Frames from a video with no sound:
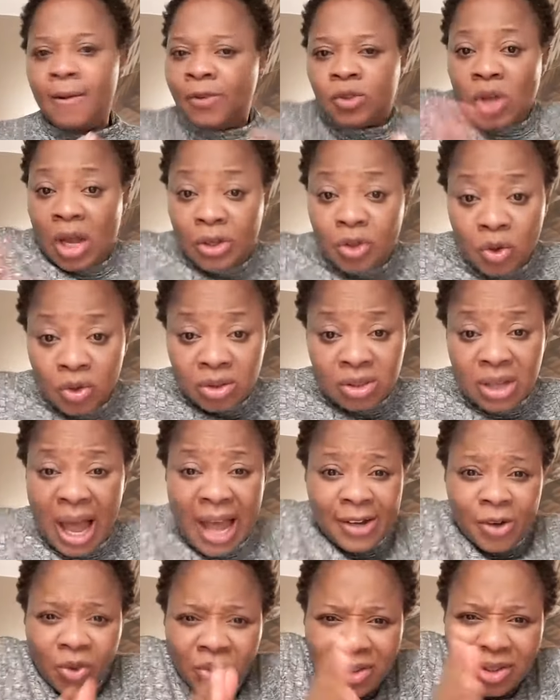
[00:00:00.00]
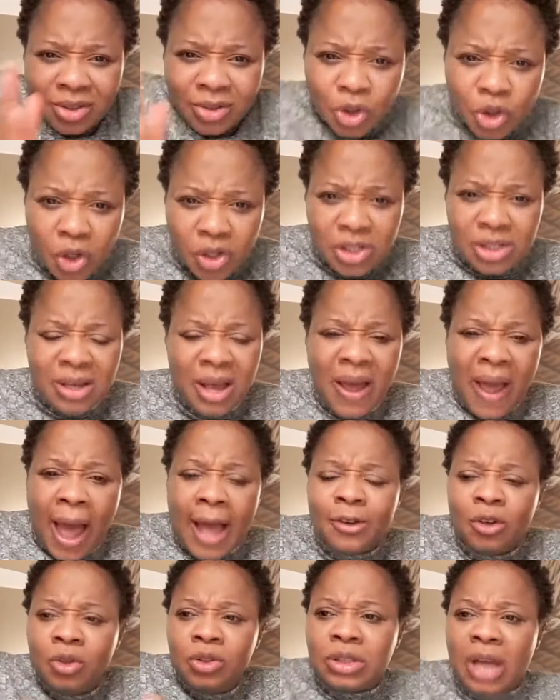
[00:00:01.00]
So I don't, I don't trust,
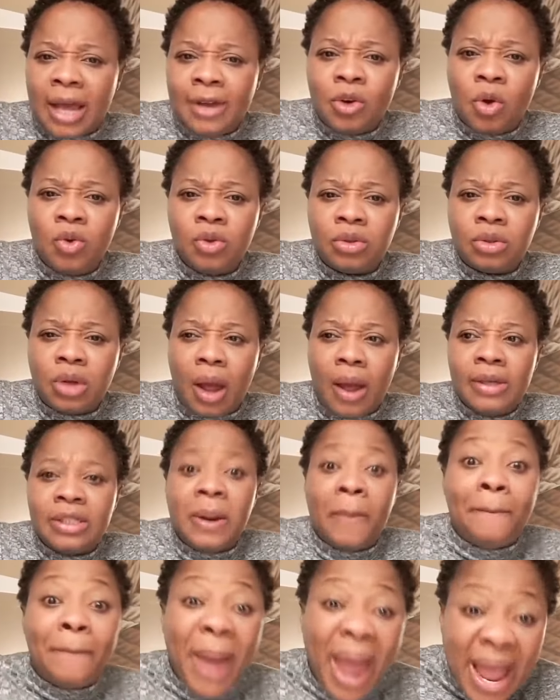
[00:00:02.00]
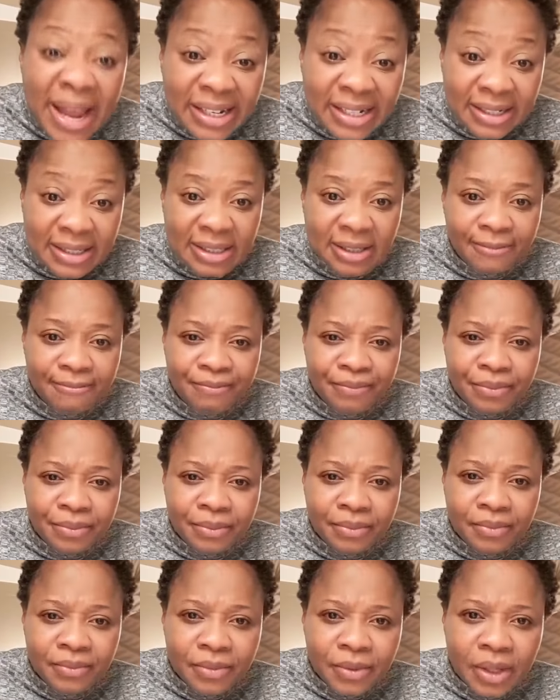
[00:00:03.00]
I don't, I don't uh, depend.
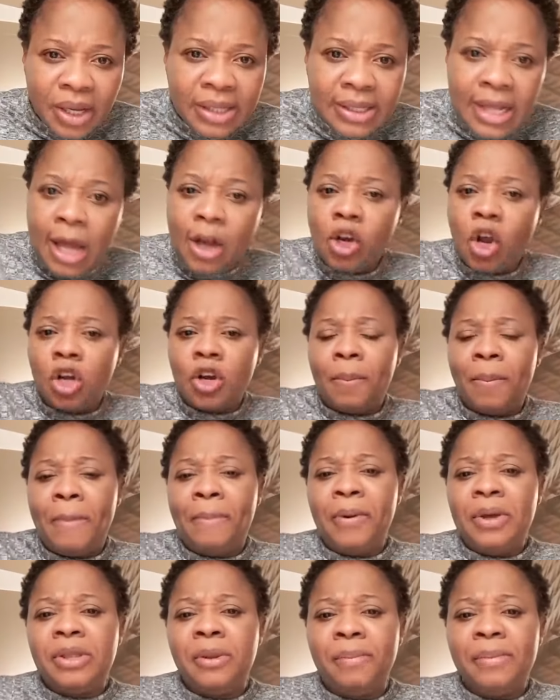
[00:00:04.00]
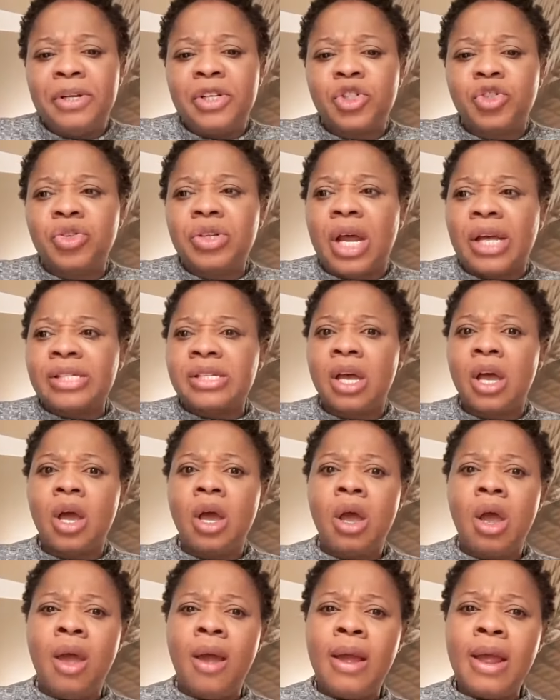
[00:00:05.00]
There are a lot of people in the ministry that
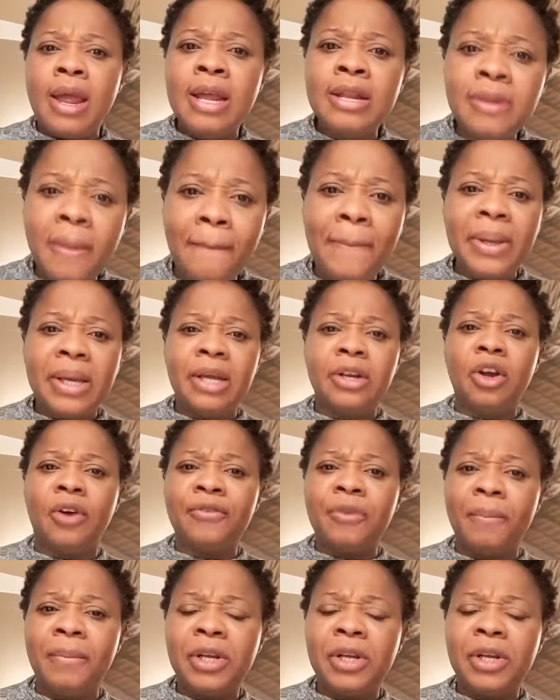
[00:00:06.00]
in the beginning of the